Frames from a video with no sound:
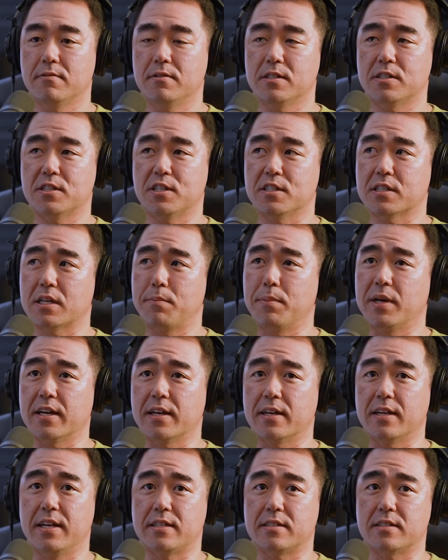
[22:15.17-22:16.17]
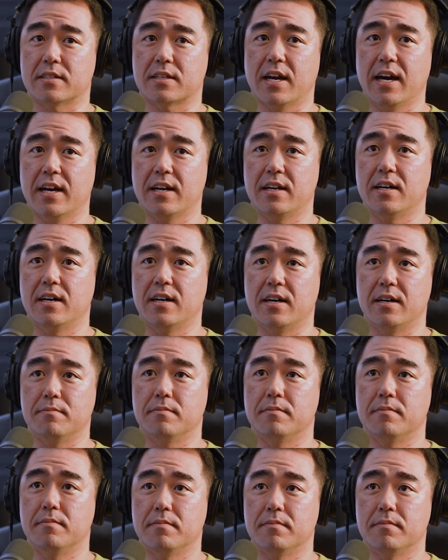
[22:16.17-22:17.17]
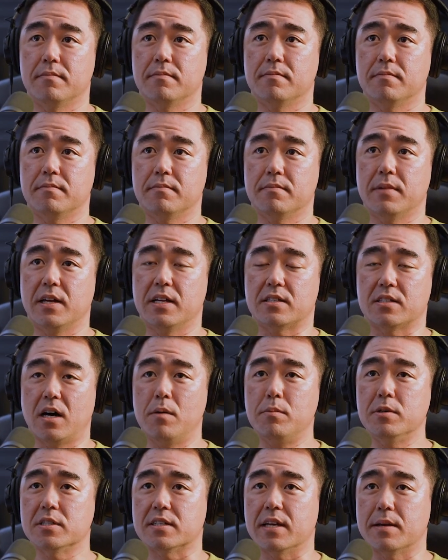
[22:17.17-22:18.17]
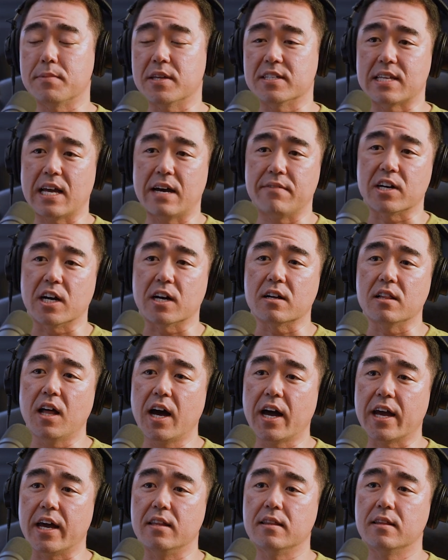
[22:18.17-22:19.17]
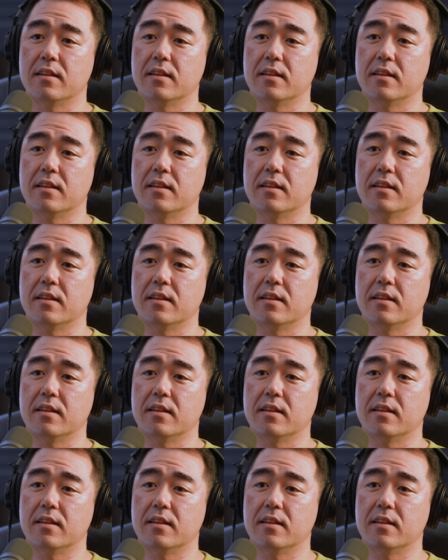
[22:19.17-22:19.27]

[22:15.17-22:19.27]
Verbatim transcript: It's just, I mean, it's kind of, it's almost the same thing as having a client.